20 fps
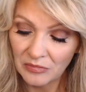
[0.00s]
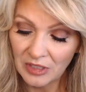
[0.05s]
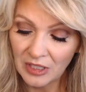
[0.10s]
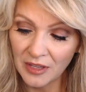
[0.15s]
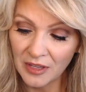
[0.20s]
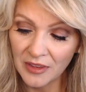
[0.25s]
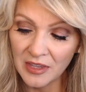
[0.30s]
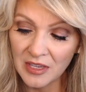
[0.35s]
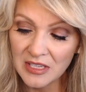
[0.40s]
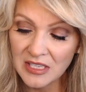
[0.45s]

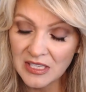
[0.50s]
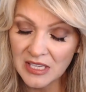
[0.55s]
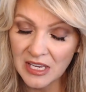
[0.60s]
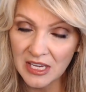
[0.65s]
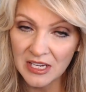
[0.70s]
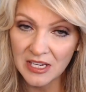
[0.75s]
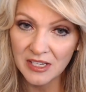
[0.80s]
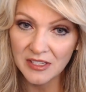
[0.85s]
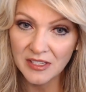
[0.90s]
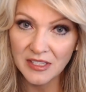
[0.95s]
this
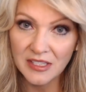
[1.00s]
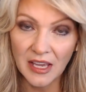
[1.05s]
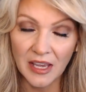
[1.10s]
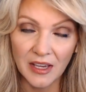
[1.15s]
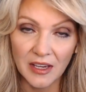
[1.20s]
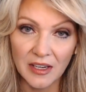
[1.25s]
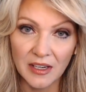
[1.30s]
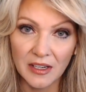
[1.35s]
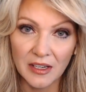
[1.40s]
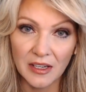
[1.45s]
is
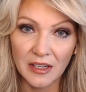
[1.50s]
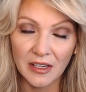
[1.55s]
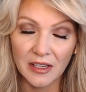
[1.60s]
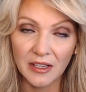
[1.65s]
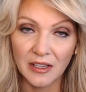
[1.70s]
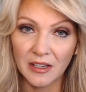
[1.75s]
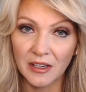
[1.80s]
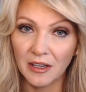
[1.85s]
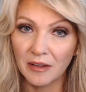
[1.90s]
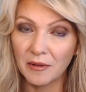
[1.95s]

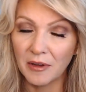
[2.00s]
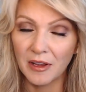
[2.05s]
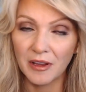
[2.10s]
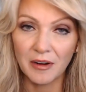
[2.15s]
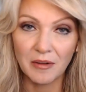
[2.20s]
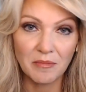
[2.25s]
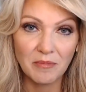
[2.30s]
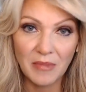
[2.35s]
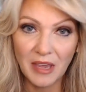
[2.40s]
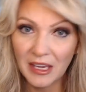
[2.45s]
an
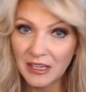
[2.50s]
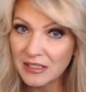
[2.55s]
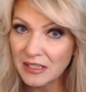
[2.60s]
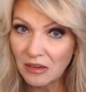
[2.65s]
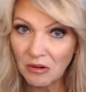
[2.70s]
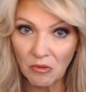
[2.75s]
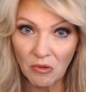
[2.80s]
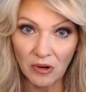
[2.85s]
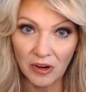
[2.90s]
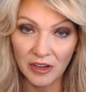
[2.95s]

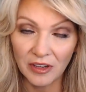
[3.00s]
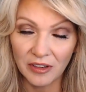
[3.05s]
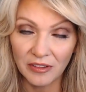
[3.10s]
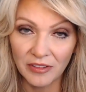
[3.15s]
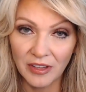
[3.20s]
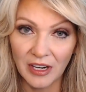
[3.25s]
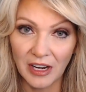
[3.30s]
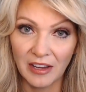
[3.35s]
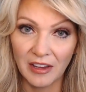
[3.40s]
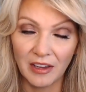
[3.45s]
amazing oil
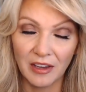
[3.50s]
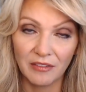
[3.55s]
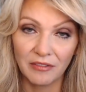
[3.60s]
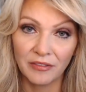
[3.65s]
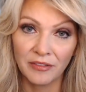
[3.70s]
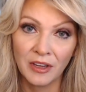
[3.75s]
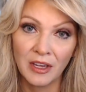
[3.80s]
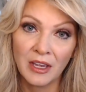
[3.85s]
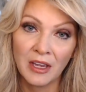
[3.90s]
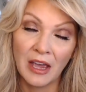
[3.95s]
that I have
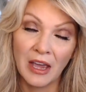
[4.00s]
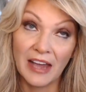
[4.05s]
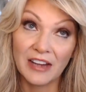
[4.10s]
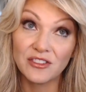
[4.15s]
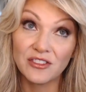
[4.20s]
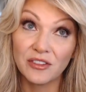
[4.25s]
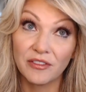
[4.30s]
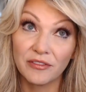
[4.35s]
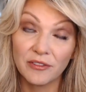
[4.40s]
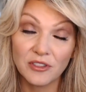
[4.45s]

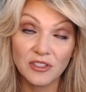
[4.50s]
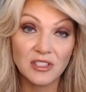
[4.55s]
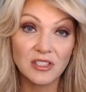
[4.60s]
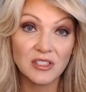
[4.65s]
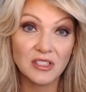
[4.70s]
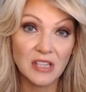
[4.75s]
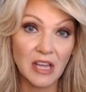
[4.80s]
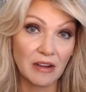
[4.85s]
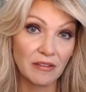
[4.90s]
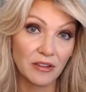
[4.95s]
actually first
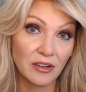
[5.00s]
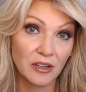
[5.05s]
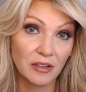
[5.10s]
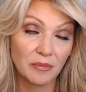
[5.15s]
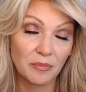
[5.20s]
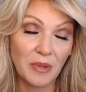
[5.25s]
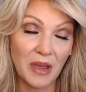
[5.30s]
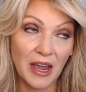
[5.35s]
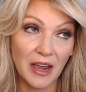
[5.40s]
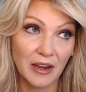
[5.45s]
discovered
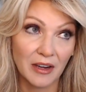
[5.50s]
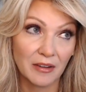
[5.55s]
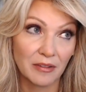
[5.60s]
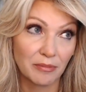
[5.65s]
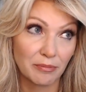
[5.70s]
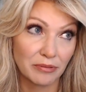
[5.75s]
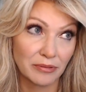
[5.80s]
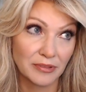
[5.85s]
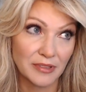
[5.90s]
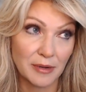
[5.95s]
back
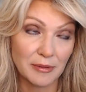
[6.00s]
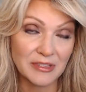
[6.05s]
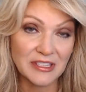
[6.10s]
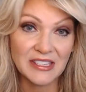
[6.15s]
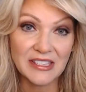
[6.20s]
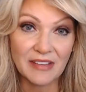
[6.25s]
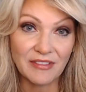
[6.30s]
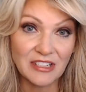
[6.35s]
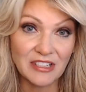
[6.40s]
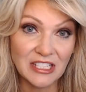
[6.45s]
probably
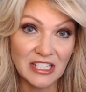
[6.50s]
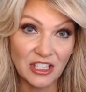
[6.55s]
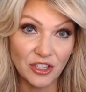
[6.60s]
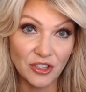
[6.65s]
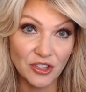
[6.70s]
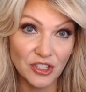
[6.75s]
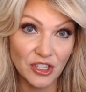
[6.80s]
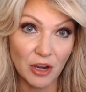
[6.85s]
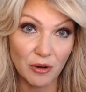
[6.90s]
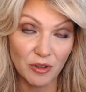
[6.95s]
17
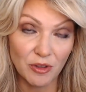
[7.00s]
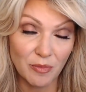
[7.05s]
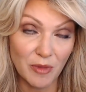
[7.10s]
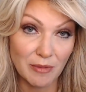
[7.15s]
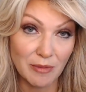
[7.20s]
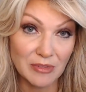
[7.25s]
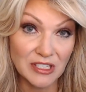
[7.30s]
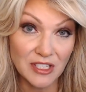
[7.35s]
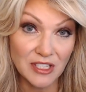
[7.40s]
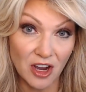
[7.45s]
years ago with my
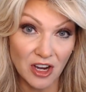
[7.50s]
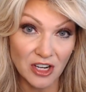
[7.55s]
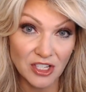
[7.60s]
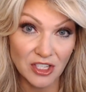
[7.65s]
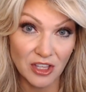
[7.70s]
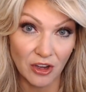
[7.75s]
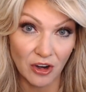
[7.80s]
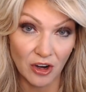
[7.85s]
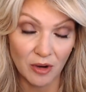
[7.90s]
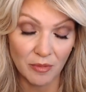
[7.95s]
massage
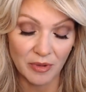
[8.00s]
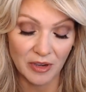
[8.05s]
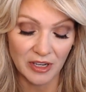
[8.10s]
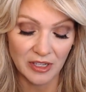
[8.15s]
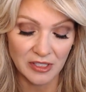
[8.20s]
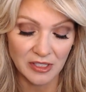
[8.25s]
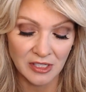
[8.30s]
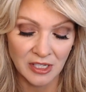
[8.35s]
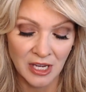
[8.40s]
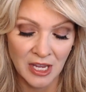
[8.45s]

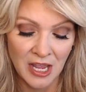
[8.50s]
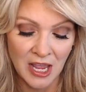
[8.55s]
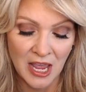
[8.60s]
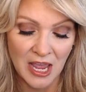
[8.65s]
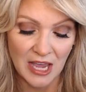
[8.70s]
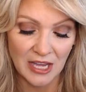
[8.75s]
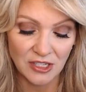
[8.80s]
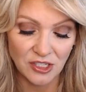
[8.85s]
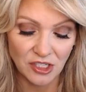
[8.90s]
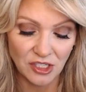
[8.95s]
therapist,
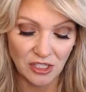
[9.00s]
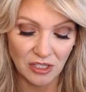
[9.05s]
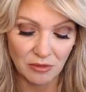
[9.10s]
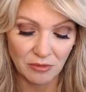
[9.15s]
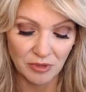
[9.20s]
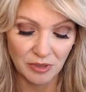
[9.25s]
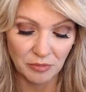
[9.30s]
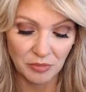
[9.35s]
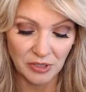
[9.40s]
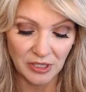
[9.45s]
and she
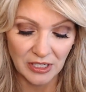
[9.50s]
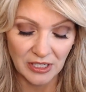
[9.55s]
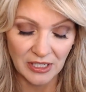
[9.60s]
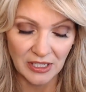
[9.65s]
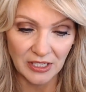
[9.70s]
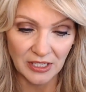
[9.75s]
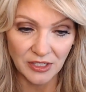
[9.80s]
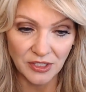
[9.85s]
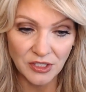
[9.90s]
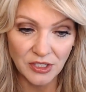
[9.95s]
would put it
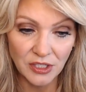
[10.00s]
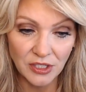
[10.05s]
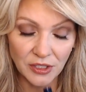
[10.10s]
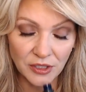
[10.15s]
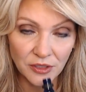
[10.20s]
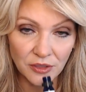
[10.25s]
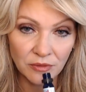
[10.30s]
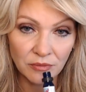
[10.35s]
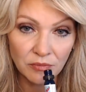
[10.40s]
into